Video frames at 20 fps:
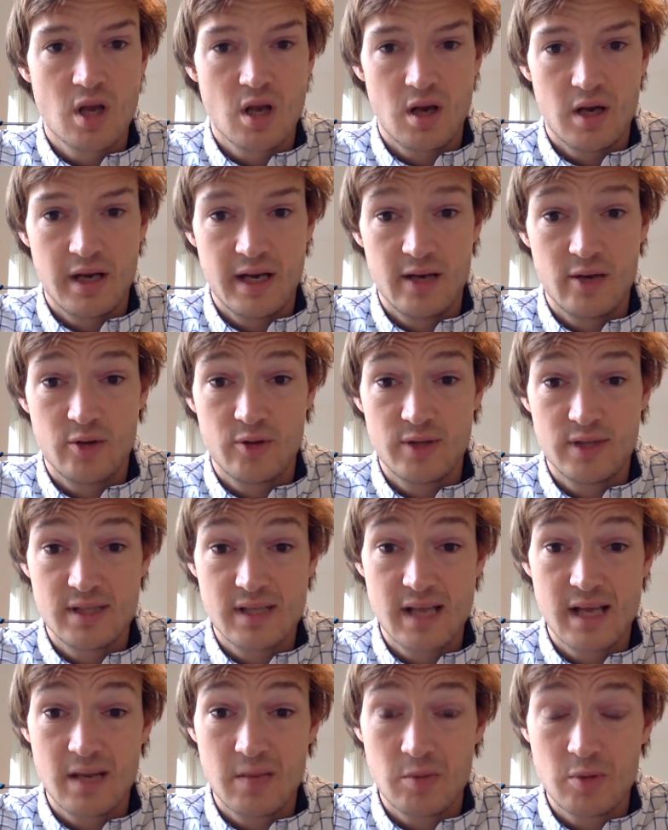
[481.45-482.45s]
unhealthy
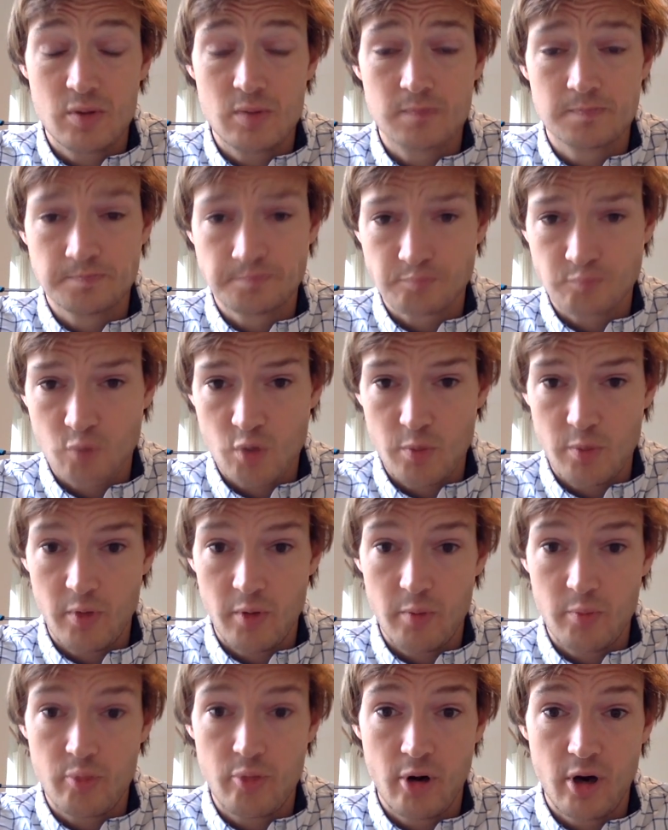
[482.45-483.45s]
segment.
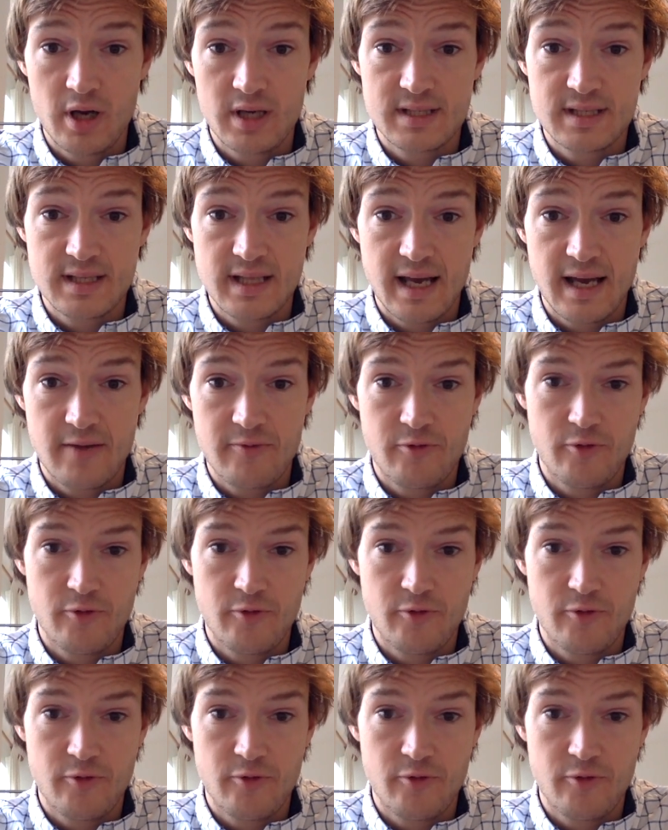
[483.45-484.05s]
But prior to that,